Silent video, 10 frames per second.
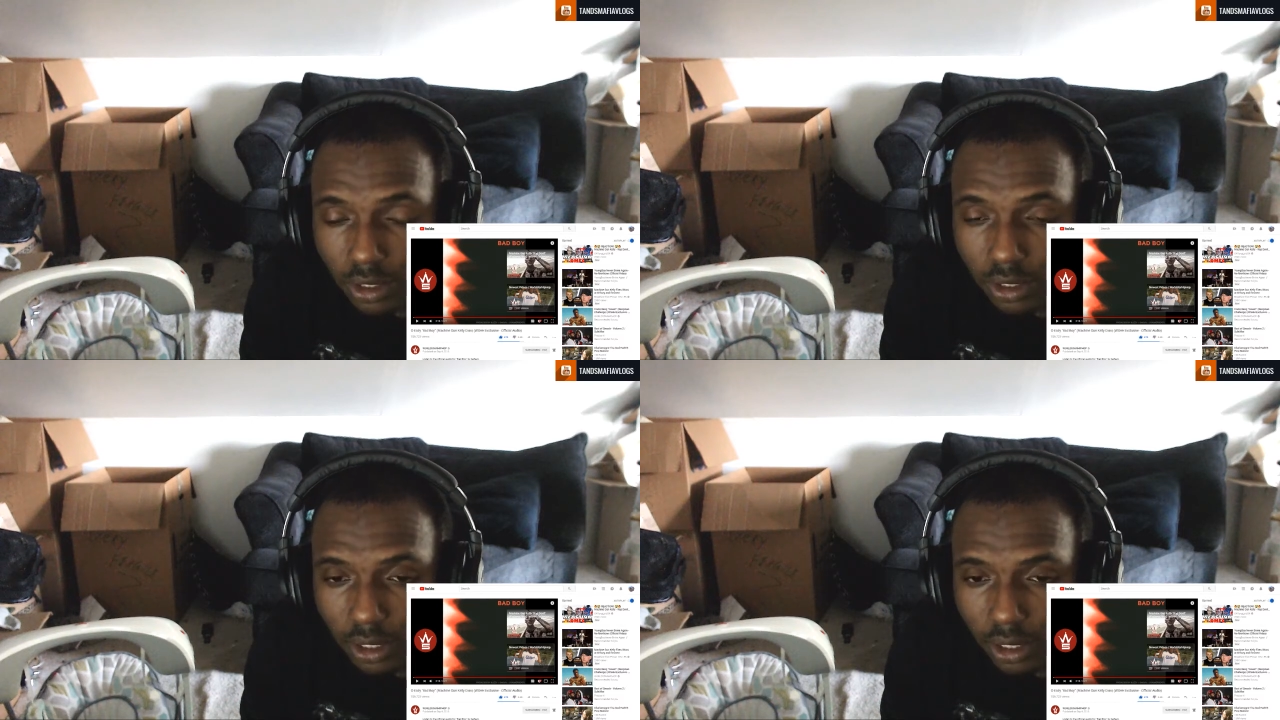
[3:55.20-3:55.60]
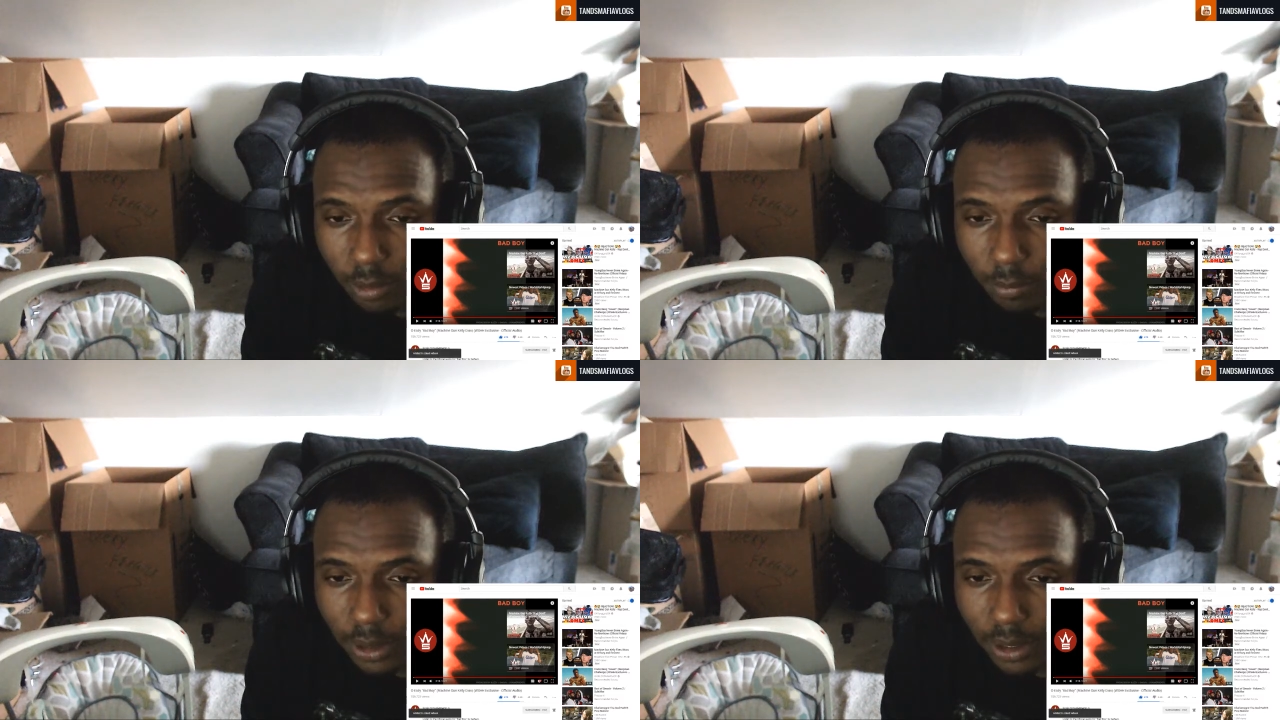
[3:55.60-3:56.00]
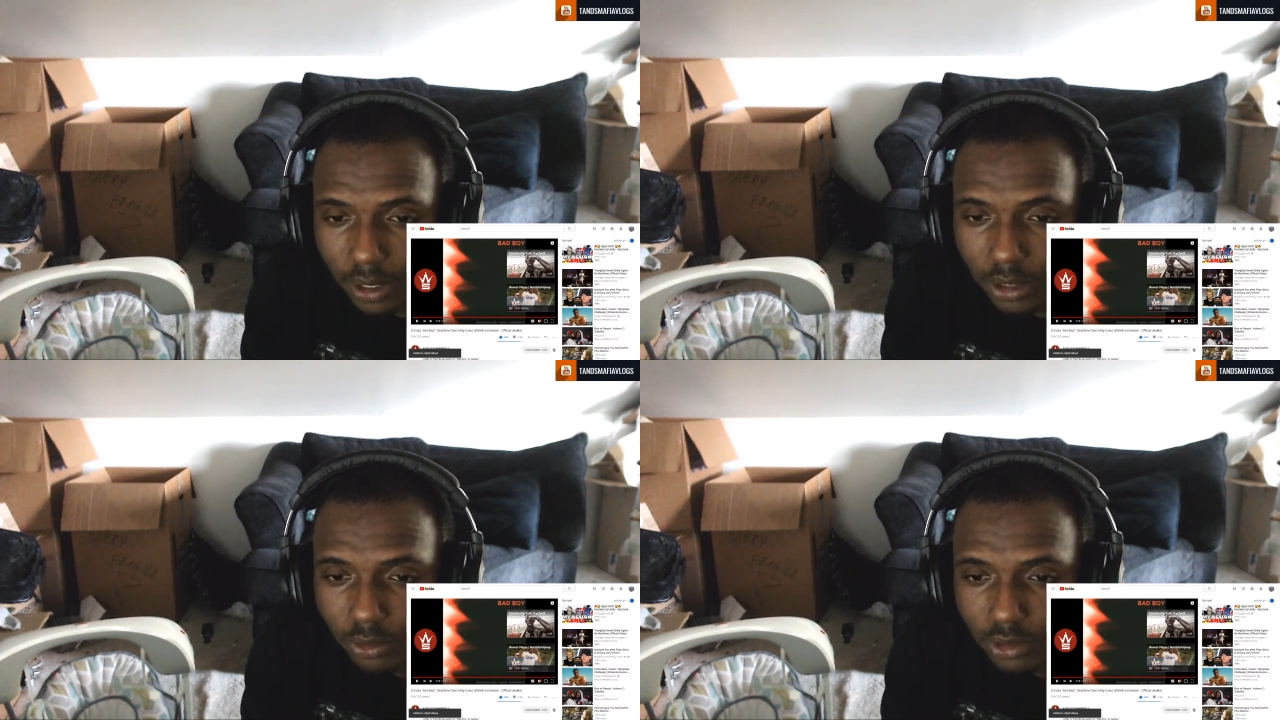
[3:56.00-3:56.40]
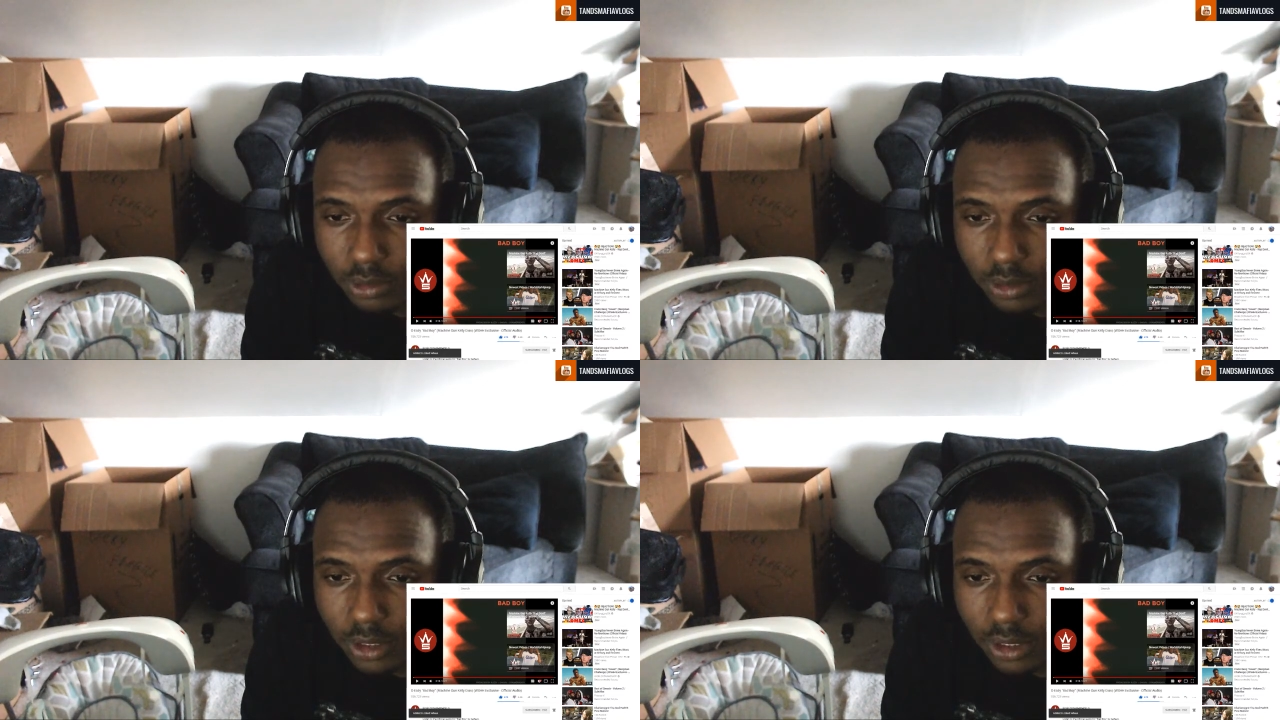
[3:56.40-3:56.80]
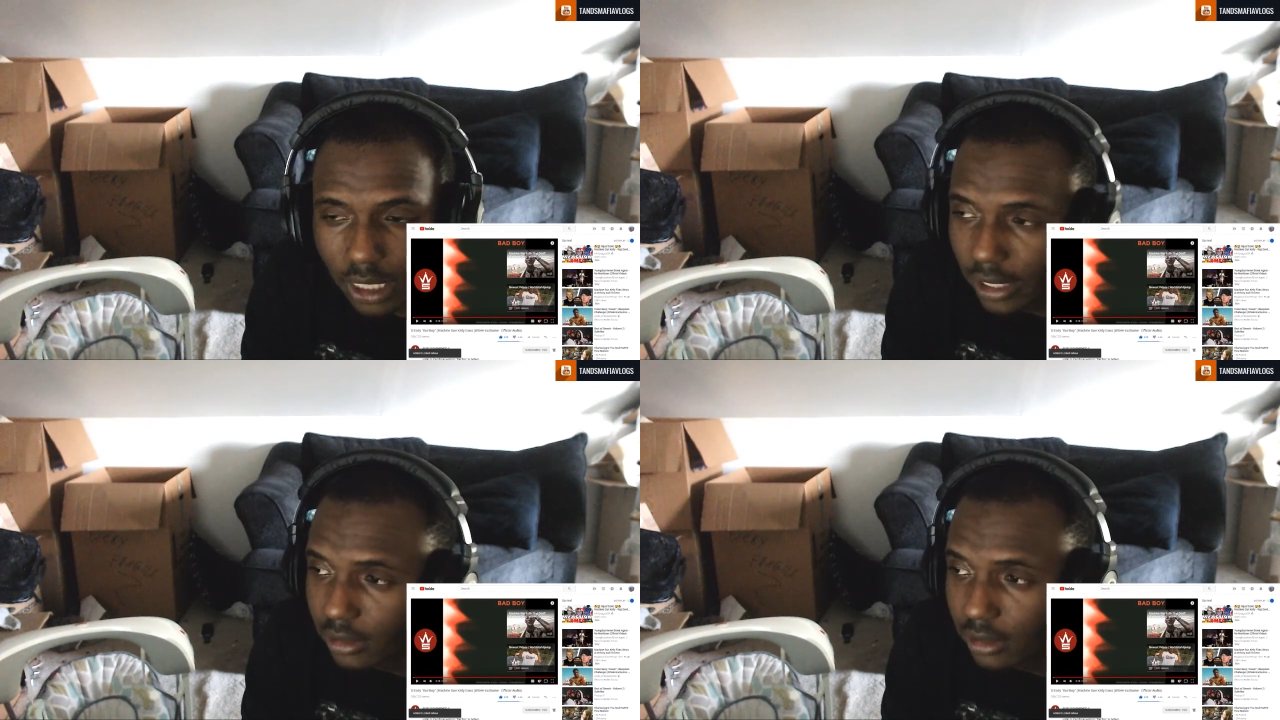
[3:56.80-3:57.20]
Yeah, man, they doing some good
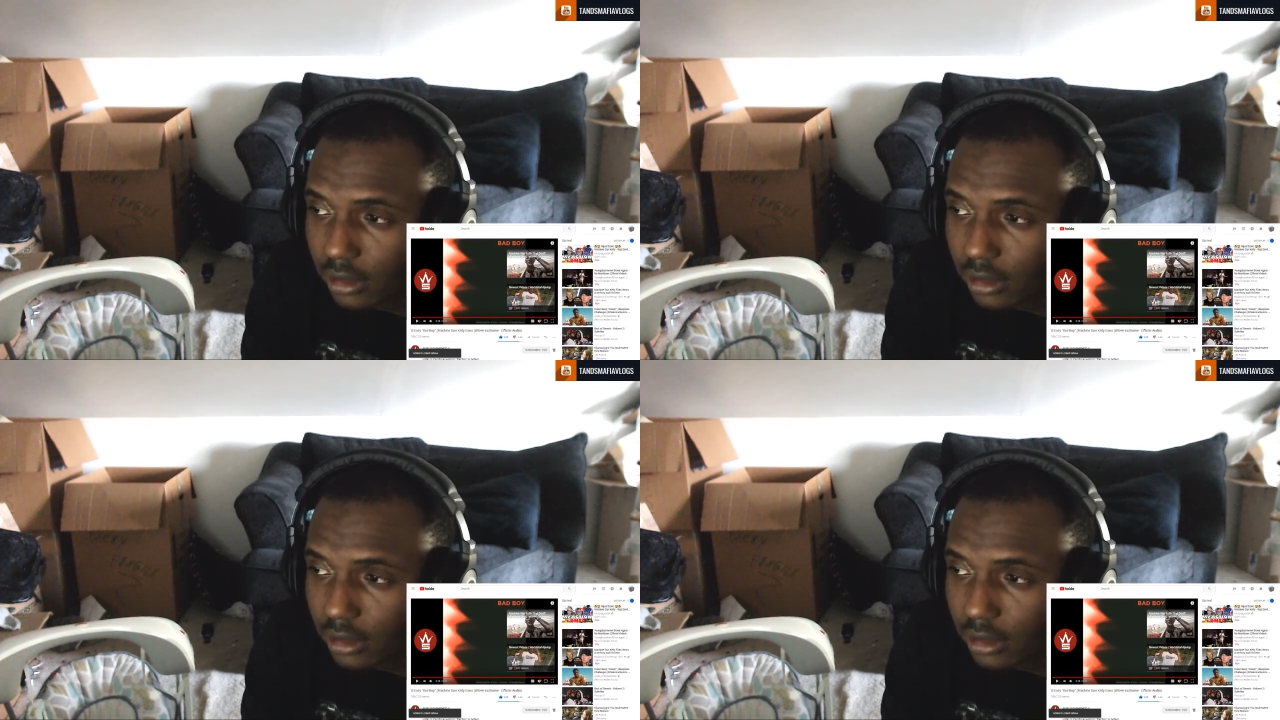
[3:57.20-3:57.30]
things.